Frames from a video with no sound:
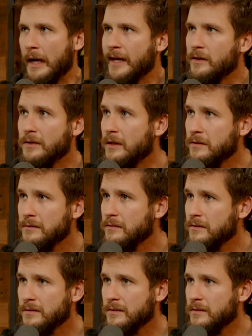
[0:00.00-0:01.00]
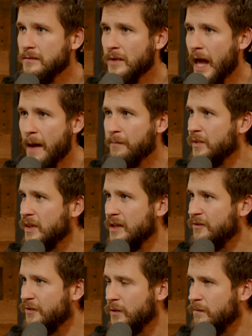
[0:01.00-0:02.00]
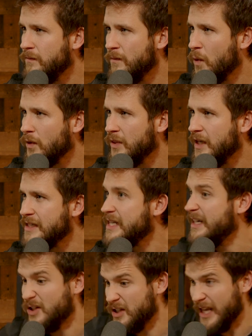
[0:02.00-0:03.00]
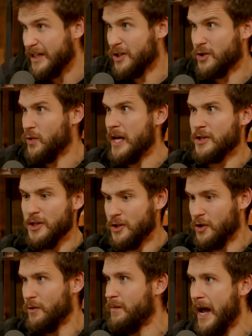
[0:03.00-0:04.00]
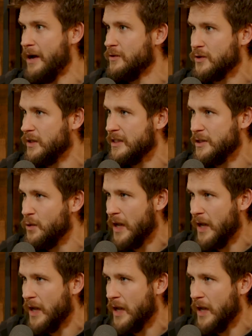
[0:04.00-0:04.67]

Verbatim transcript: I don't know, empathy for more things. And it just like stretches your boundaries.